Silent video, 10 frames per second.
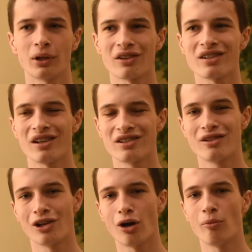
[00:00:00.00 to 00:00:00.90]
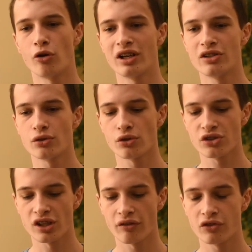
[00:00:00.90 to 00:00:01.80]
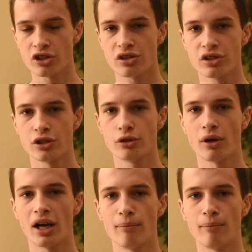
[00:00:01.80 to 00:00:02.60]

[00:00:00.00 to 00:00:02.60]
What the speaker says: I started to do a lot more indoor stuff, just to